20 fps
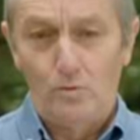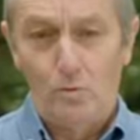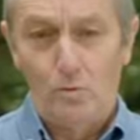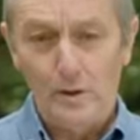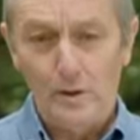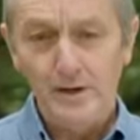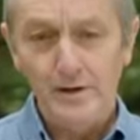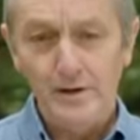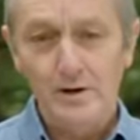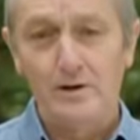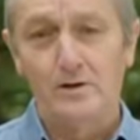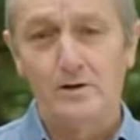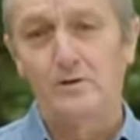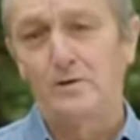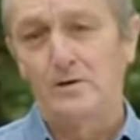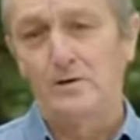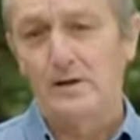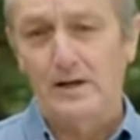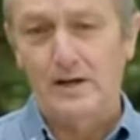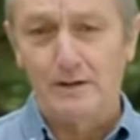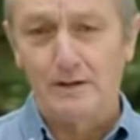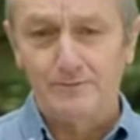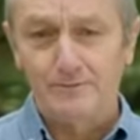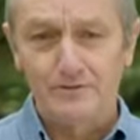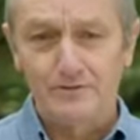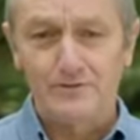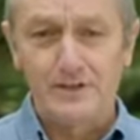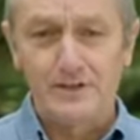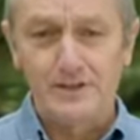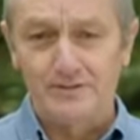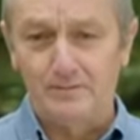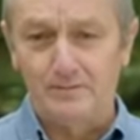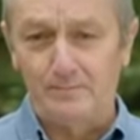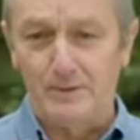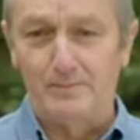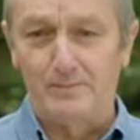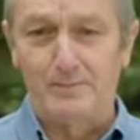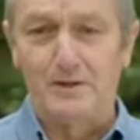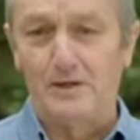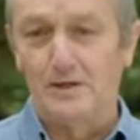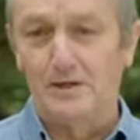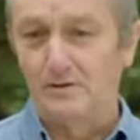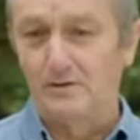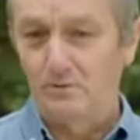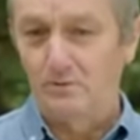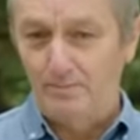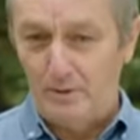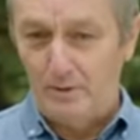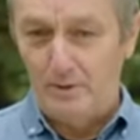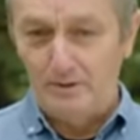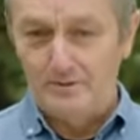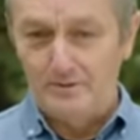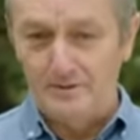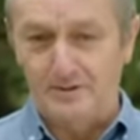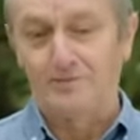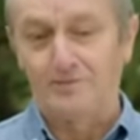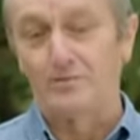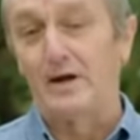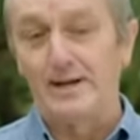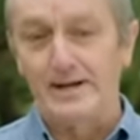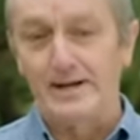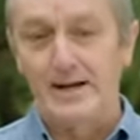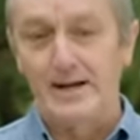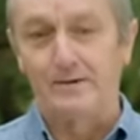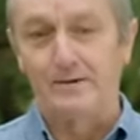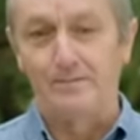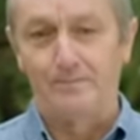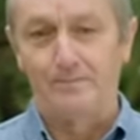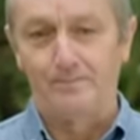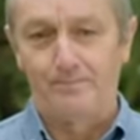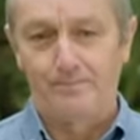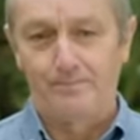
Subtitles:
We know how frustrated people are with politics right now,